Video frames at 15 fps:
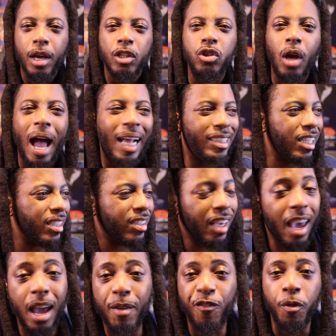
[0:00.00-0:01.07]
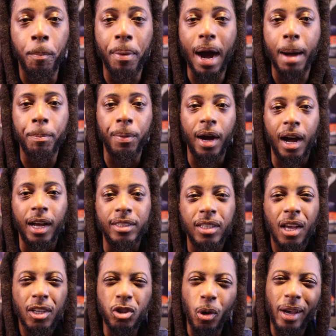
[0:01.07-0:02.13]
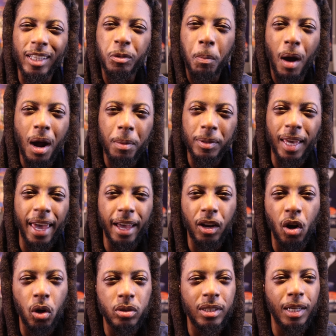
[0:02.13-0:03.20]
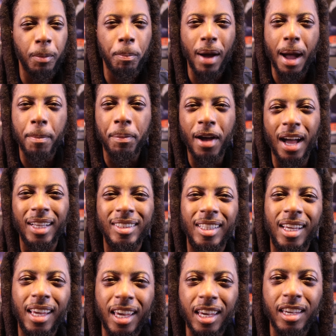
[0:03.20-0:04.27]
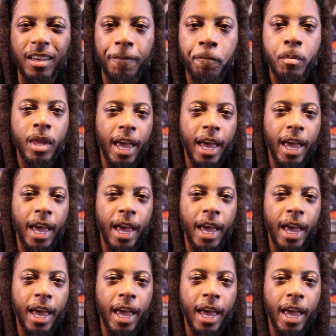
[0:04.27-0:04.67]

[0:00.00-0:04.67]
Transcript: So I just came from Popeyes. So his mom can't go to the Popeyes and eat.